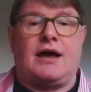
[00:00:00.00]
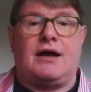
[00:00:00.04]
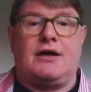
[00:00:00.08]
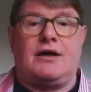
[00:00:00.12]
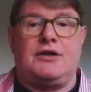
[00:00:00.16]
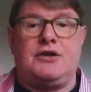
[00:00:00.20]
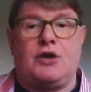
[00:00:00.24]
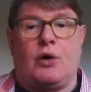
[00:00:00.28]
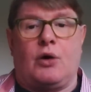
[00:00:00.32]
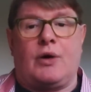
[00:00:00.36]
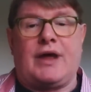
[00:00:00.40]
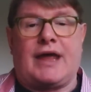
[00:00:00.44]

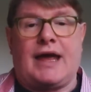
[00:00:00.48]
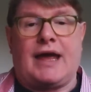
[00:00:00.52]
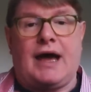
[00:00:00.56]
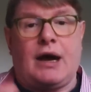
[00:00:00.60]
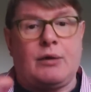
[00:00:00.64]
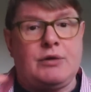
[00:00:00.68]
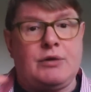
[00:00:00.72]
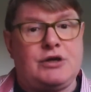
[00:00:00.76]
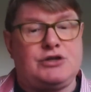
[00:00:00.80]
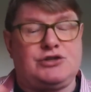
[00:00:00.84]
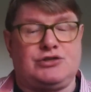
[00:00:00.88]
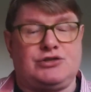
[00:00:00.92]
knowing
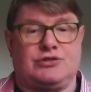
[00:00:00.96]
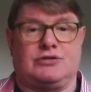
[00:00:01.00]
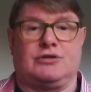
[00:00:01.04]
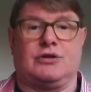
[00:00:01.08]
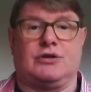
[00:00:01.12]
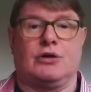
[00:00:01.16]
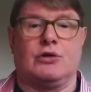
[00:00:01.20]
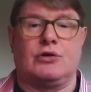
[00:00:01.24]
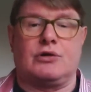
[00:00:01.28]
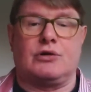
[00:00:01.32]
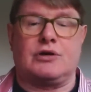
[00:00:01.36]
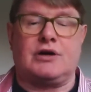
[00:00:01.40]
how it should
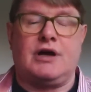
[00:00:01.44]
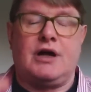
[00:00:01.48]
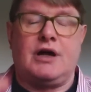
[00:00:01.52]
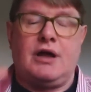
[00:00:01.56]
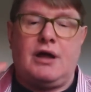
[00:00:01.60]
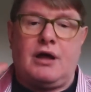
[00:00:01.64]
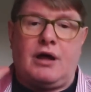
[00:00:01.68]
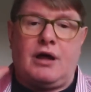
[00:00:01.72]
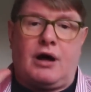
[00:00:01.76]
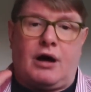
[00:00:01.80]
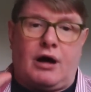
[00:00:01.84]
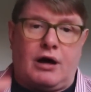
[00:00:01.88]
look
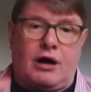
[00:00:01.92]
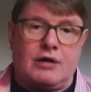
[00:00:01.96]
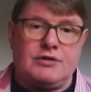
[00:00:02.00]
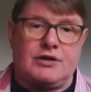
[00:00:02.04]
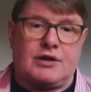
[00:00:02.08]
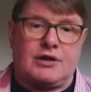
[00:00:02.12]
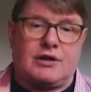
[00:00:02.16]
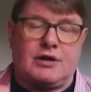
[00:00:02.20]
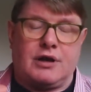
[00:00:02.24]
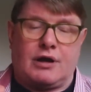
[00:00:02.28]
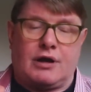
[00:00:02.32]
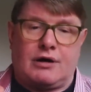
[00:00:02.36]
on
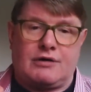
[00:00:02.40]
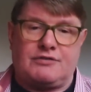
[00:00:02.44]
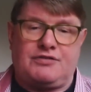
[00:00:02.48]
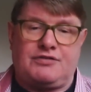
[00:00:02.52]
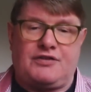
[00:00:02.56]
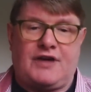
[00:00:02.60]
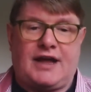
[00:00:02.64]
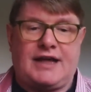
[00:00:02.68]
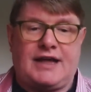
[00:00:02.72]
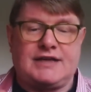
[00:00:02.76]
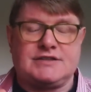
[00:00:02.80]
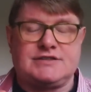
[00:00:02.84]
the clock
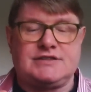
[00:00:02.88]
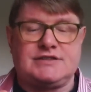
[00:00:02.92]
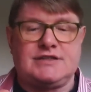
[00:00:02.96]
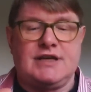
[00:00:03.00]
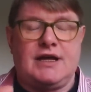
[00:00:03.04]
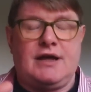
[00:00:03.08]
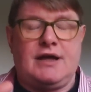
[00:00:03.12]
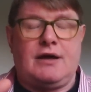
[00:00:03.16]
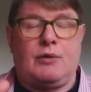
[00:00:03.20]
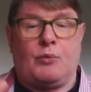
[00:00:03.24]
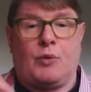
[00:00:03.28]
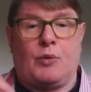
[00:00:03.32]
face
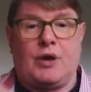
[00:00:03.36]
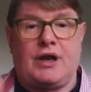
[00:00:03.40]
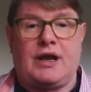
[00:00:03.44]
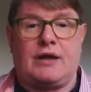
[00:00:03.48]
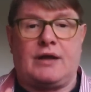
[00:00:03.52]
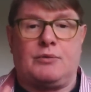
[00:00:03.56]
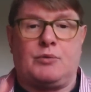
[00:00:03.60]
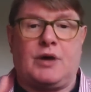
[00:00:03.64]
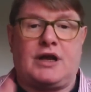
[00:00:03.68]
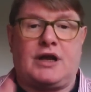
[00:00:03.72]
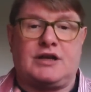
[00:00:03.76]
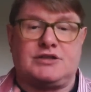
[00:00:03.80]
when
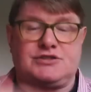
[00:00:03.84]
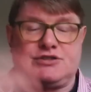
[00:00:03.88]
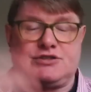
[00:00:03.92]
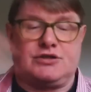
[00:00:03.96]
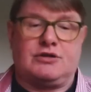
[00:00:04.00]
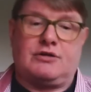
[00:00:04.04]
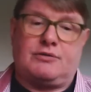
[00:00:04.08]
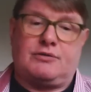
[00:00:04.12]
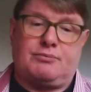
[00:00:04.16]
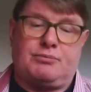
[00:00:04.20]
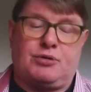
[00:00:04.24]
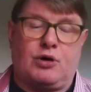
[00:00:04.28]
a
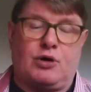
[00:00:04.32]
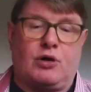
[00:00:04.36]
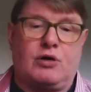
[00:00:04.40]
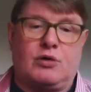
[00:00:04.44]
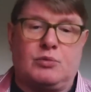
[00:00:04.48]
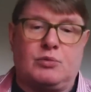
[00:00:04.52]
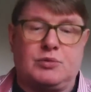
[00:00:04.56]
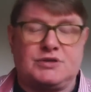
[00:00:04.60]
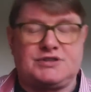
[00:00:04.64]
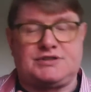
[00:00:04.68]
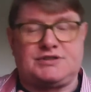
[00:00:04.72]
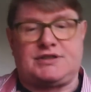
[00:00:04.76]
certain
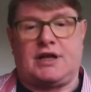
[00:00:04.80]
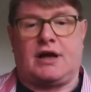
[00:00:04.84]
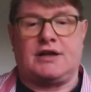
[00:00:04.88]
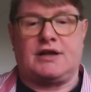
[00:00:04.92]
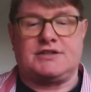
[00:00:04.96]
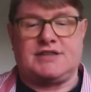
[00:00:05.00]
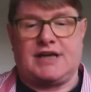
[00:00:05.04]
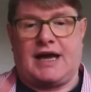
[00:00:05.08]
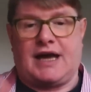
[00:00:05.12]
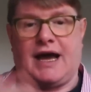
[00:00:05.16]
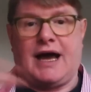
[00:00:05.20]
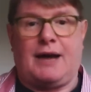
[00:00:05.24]
program was
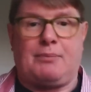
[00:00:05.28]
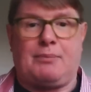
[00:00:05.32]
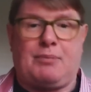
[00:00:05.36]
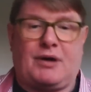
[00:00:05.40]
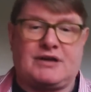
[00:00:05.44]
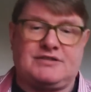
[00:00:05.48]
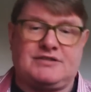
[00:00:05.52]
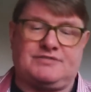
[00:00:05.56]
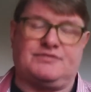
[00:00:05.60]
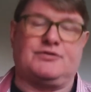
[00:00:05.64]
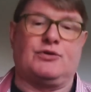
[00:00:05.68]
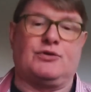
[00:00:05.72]
starting at
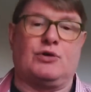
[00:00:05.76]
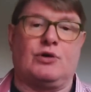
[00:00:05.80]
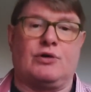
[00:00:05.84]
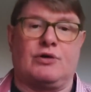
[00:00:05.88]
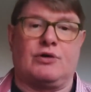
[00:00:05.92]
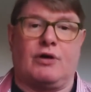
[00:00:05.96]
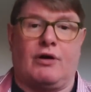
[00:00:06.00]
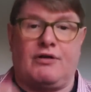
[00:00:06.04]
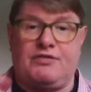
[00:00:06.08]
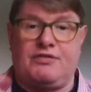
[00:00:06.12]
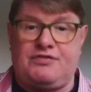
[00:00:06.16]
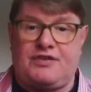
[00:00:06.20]

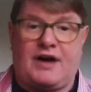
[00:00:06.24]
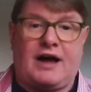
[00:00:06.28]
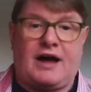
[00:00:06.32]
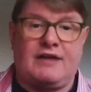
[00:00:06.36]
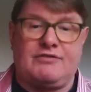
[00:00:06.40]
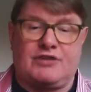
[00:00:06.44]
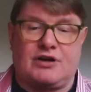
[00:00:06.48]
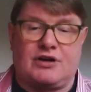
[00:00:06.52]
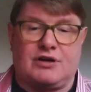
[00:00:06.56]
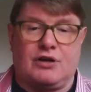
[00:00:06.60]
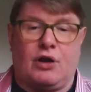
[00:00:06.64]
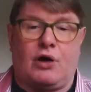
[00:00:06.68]
4:30 or
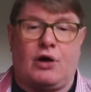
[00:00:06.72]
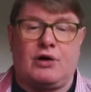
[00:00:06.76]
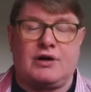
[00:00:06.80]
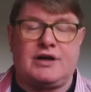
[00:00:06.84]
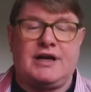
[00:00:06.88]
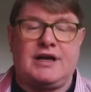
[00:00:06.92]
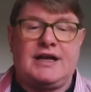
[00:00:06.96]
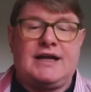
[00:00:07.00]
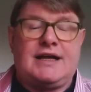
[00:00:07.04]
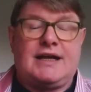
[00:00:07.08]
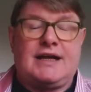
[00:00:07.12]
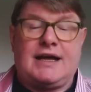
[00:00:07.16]
5 o'clock
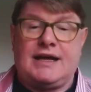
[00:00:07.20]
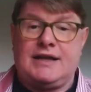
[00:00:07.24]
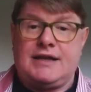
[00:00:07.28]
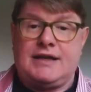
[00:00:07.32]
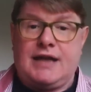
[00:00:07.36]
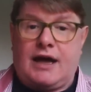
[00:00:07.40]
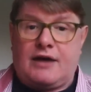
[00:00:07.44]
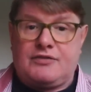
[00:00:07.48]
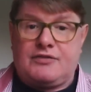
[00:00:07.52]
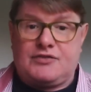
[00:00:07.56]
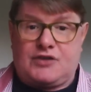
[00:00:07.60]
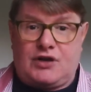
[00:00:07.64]
in the
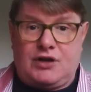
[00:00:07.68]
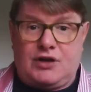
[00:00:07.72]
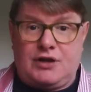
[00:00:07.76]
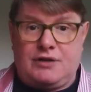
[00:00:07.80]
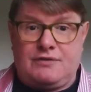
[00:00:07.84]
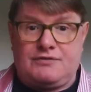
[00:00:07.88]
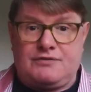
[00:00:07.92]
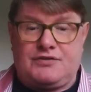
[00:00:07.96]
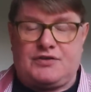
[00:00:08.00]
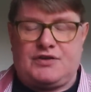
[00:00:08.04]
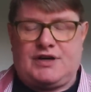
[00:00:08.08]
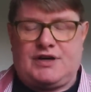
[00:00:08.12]

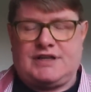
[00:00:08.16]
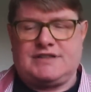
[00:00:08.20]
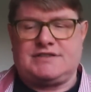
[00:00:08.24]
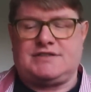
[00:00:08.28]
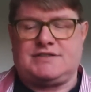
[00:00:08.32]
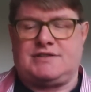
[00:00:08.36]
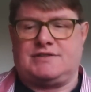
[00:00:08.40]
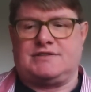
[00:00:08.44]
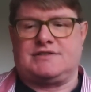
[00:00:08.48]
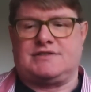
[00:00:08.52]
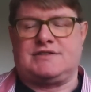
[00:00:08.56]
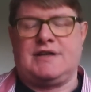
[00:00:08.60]
afternoon, for
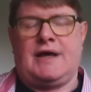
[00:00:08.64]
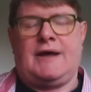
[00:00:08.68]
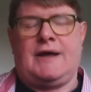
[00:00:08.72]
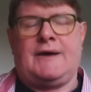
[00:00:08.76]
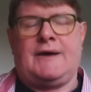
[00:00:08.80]
instance.